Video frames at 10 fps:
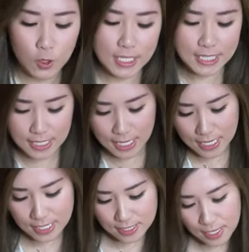this
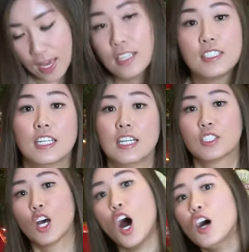is the
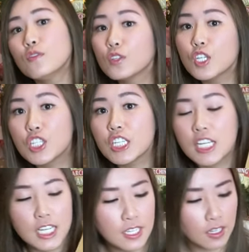tall
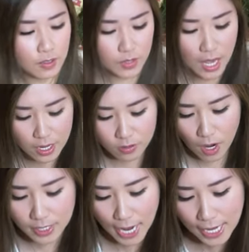version of the
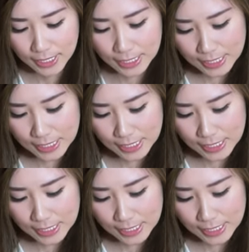Adirondack.